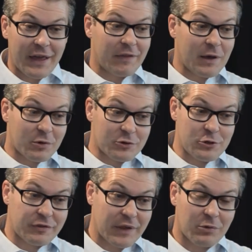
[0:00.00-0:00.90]
They
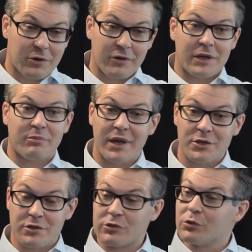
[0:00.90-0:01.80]
were creating
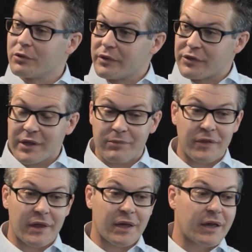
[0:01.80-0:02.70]
pages. Google, the same
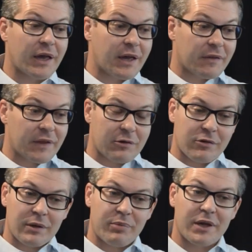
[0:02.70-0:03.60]
thing. They
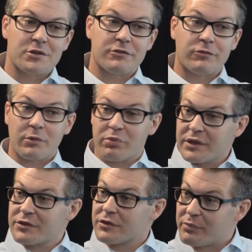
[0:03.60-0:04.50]
create pages for
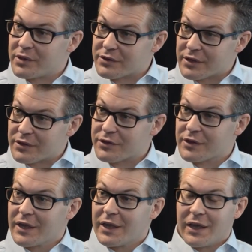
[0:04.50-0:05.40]
places of business,
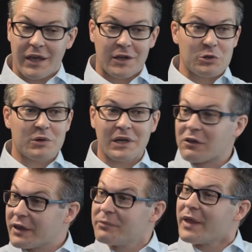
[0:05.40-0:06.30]
and you can
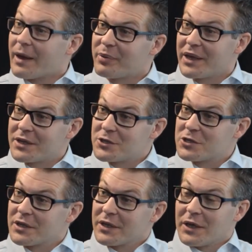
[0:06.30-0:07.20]
claim that page.